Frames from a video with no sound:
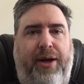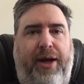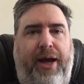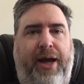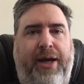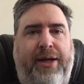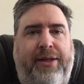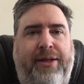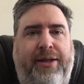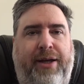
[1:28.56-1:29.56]

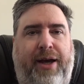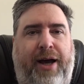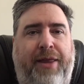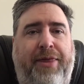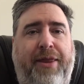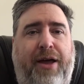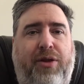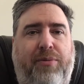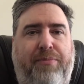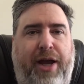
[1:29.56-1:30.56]
And
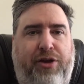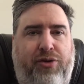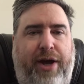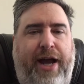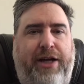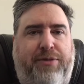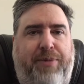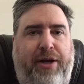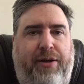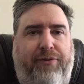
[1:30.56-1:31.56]
another major
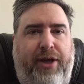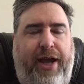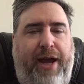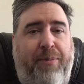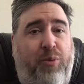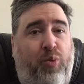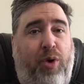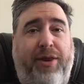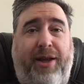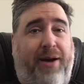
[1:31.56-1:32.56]
aspect of the game, and
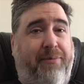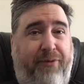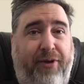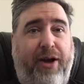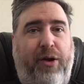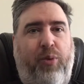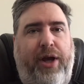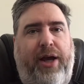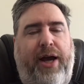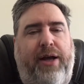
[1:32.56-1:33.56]
one that I'm very
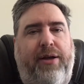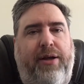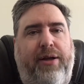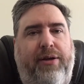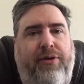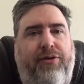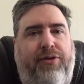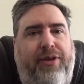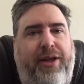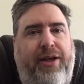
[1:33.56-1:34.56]
weak at, is
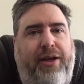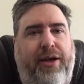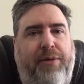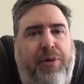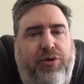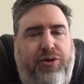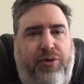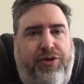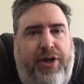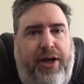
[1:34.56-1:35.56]
the emotional
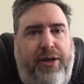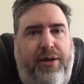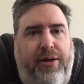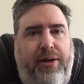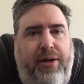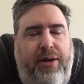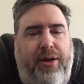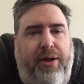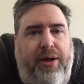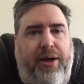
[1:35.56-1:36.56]
side.
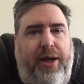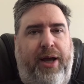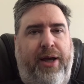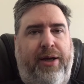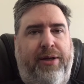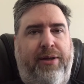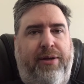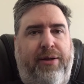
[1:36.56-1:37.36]
And